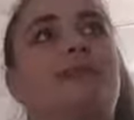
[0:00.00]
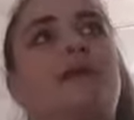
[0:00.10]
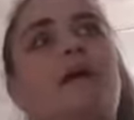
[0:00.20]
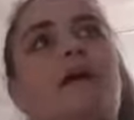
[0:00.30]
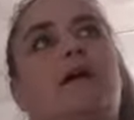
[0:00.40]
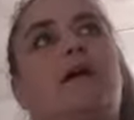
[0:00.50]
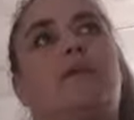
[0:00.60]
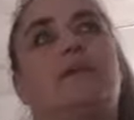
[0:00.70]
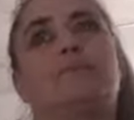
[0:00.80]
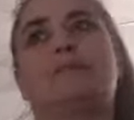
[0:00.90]
uh,
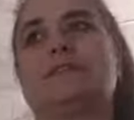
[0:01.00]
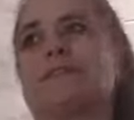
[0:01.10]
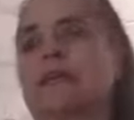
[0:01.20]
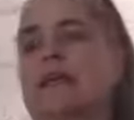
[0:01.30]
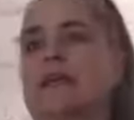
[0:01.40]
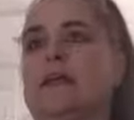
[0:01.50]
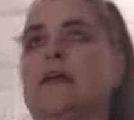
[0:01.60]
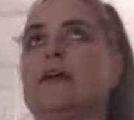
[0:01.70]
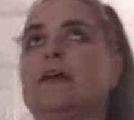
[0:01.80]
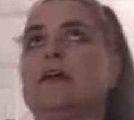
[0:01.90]
let me see,
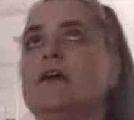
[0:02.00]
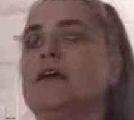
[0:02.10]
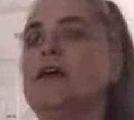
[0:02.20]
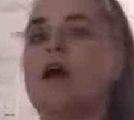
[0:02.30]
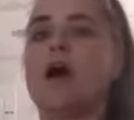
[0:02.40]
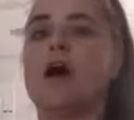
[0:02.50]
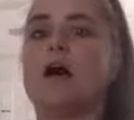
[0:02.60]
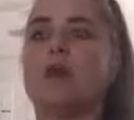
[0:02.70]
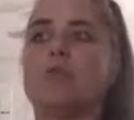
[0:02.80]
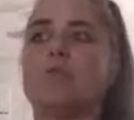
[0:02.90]

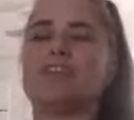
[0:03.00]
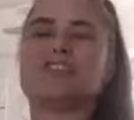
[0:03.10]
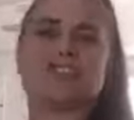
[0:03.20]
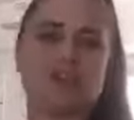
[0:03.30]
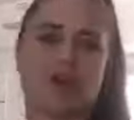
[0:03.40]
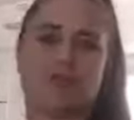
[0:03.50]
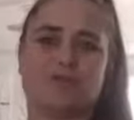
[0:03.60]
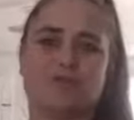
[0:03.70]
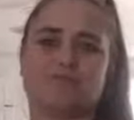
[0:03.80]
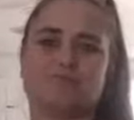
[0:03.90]
um, a
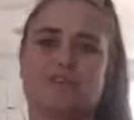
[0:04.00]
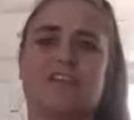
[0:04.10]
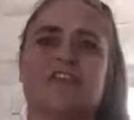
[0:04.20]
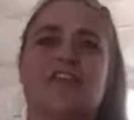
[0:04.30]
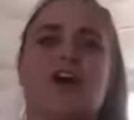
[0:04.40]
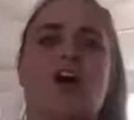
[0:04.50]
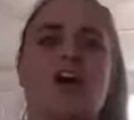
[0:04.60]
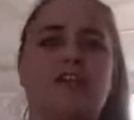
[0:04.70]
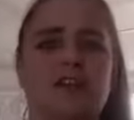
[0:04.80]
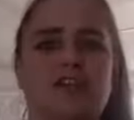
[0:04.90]
stone. I think
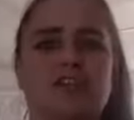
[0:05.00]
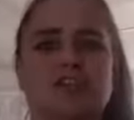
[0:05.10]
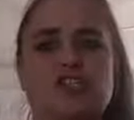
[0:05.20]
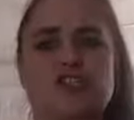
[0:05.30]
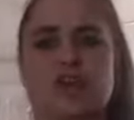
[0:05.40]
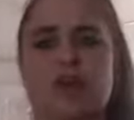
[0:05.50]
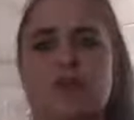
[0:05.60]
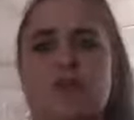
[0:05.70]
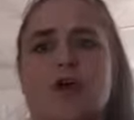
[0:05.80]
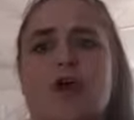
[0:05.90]
I only lost a
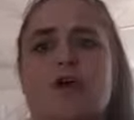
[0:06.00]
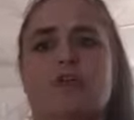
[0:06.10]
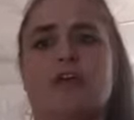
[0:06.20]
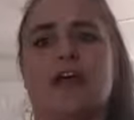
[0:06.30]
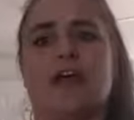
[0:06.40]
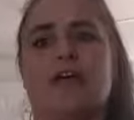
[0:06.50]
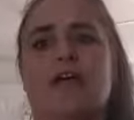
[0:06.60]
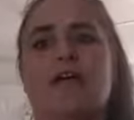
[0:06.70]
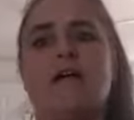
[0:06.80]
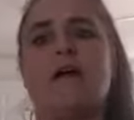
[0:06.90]
stone on there.
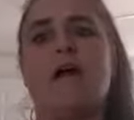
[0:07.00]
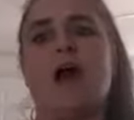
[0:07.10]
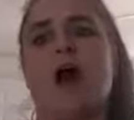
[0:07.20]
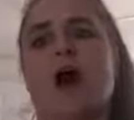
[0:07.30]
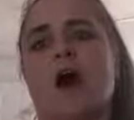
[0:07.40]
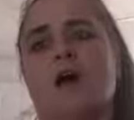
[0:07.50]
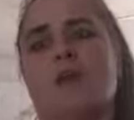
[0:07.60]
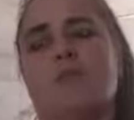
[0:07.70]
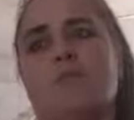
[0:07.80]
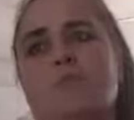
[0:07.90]

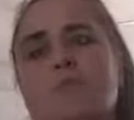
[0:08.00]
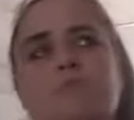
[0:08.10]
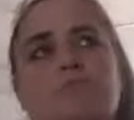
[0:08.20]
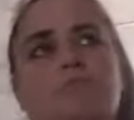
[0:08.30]
um,